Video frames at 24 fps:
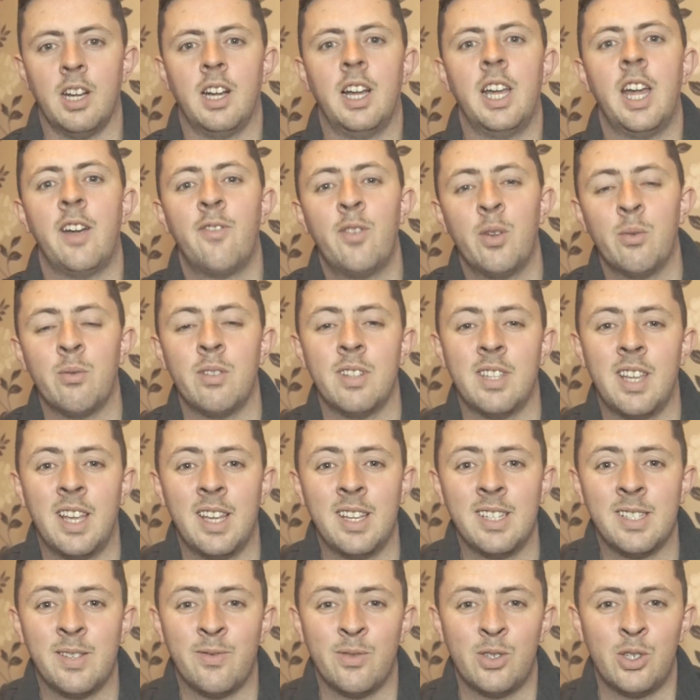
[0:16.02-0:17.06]
Hi everyone,
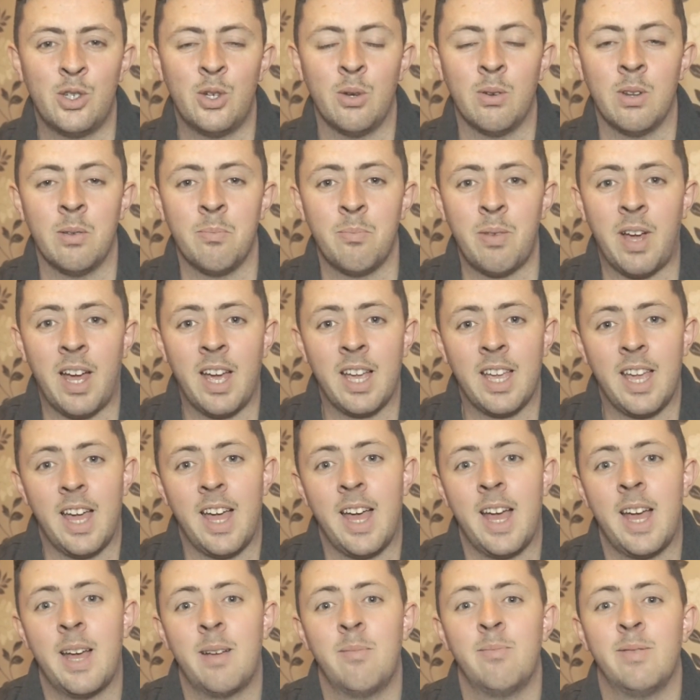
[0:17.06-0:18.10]
thanks for tuning back.
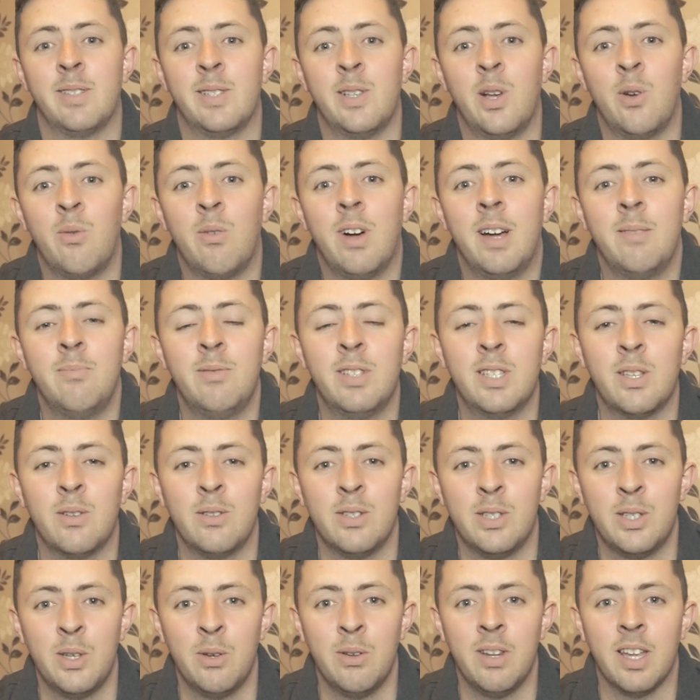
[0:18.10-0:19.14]
So I'm just
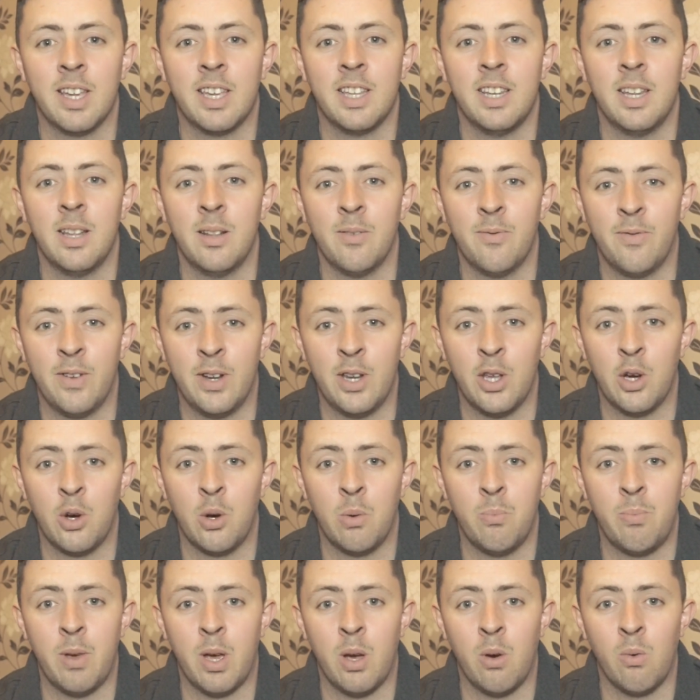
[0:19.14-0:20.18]
going to do like a little
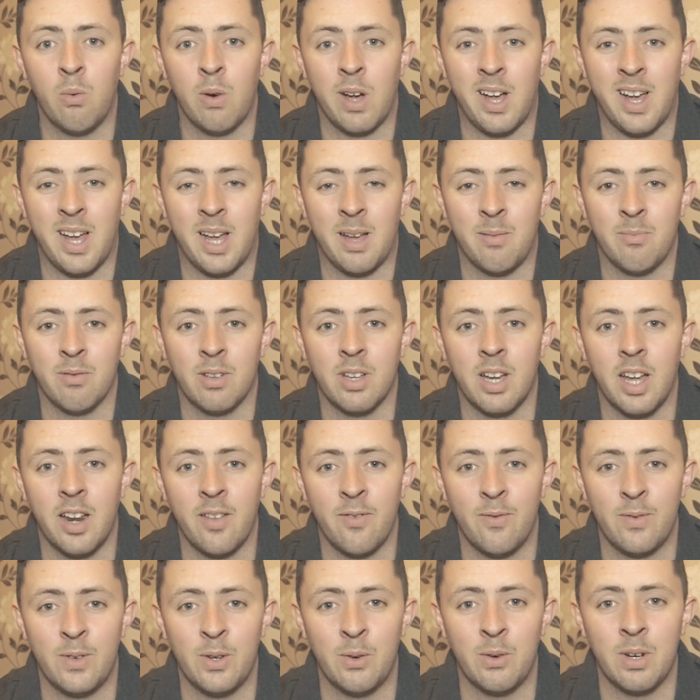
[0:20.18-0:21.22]
video about kind
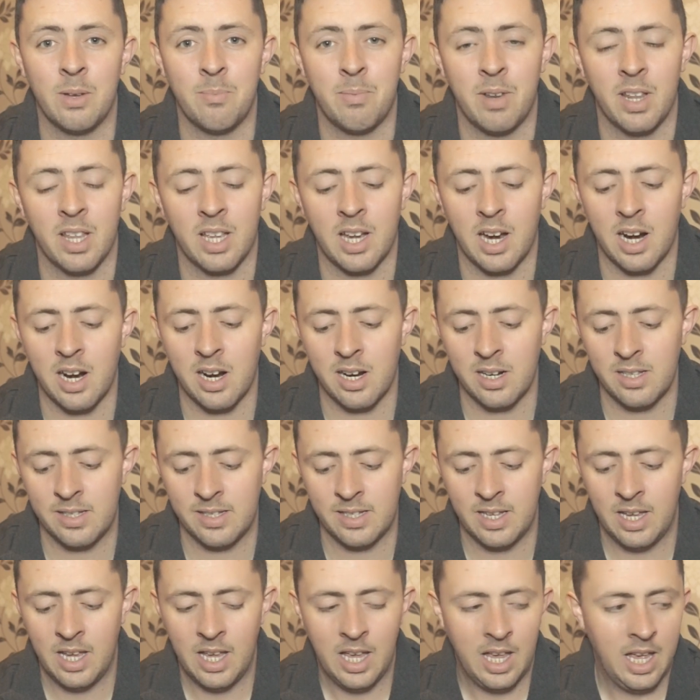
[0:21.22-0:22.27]
of doing a bit of
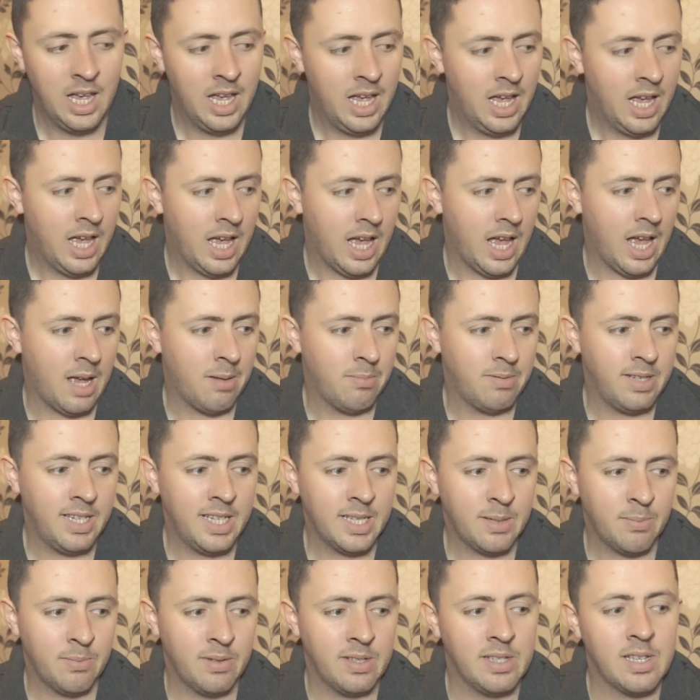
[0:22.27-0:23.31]
cards.
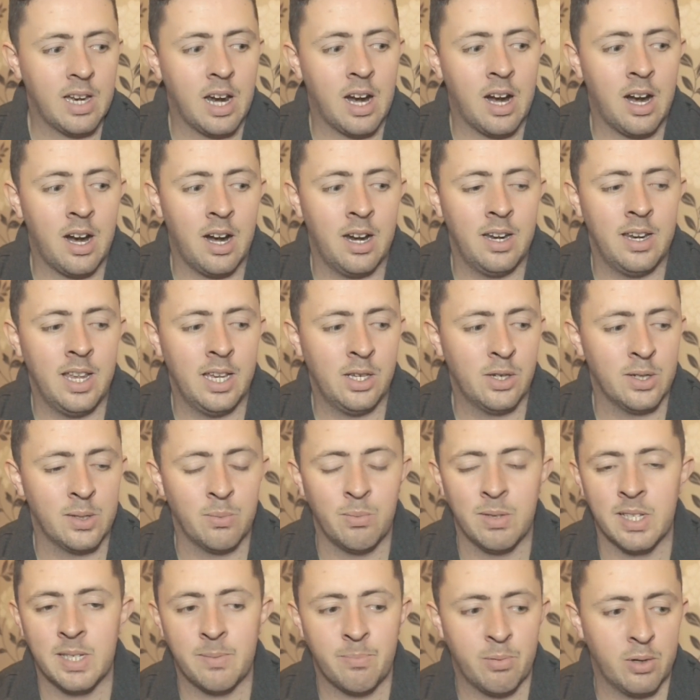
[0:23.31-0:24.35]
These ones are
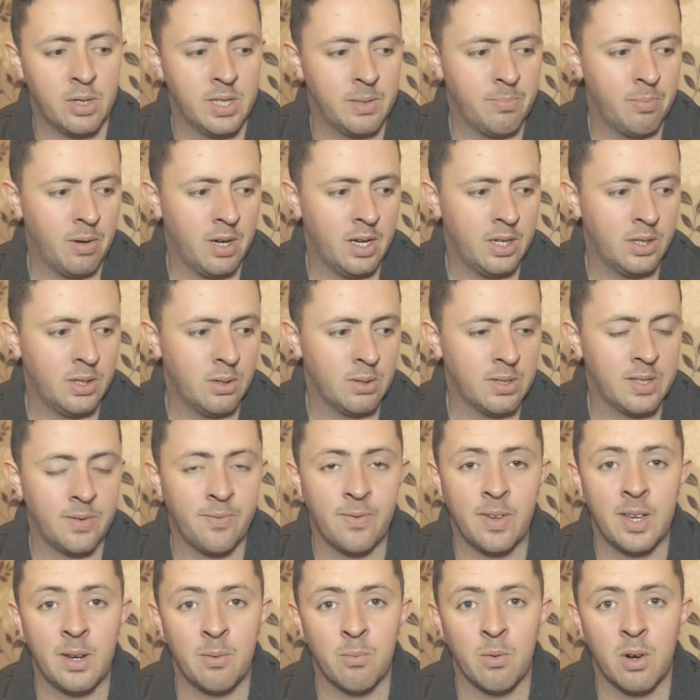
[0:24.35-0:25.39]
Nature's Whispers by
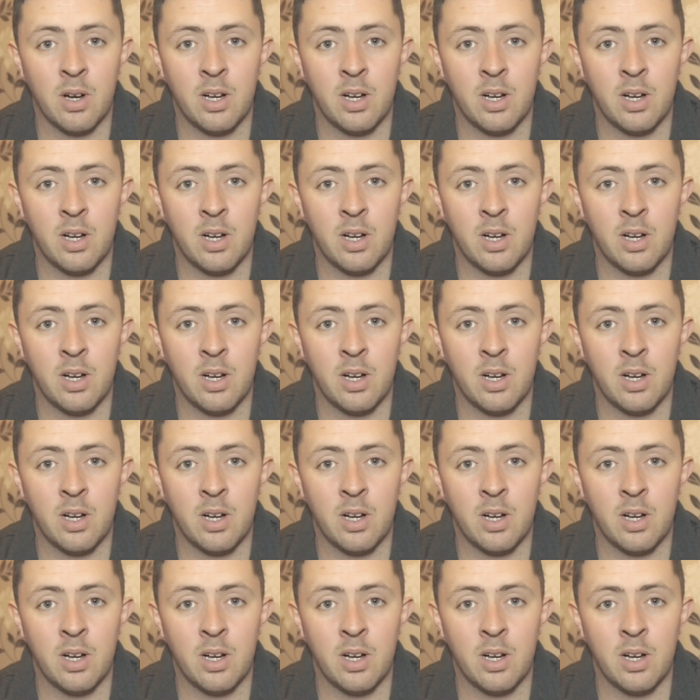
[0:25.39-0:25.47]
Josephine.